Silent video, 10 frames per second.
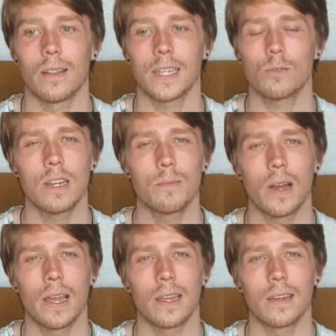that's really
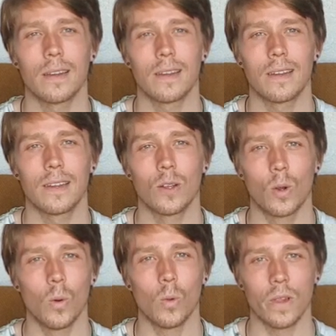my
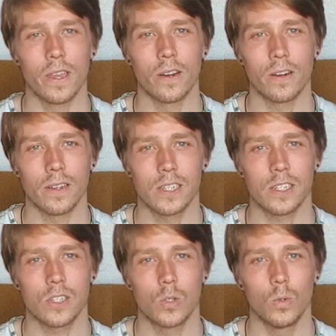goal here, is
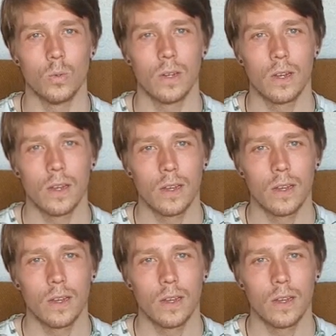just to